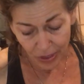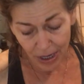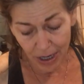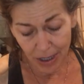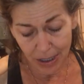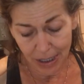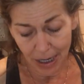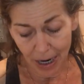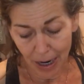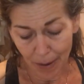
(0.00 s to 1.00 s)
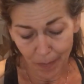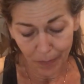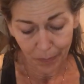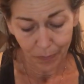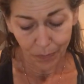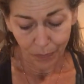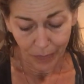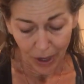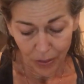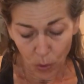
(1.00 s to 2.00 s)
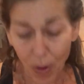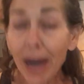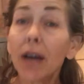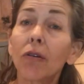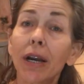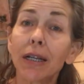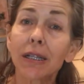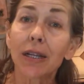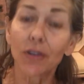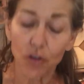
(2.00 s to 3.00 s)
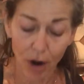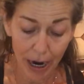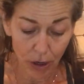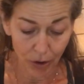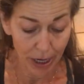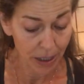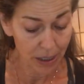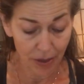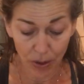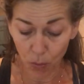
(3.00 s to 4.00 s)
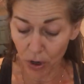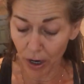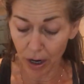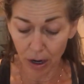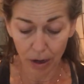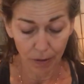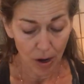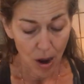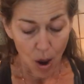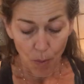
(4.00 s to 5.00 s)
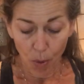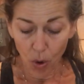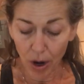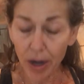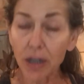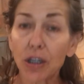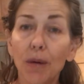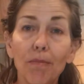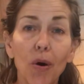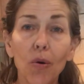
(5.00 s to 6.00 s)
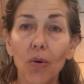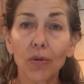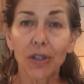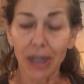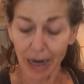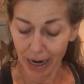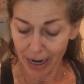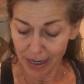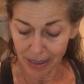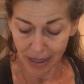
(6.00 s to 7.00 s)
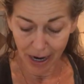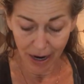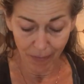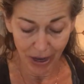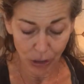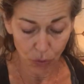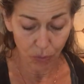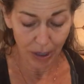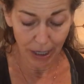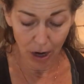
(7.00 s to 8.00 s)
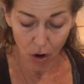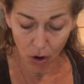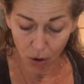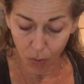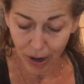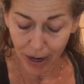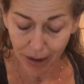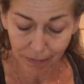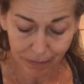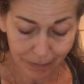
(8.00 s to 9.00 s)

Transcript: these, the wet ingredients to the dry ingredients, and then we're going to pour it into molds. And that's really all we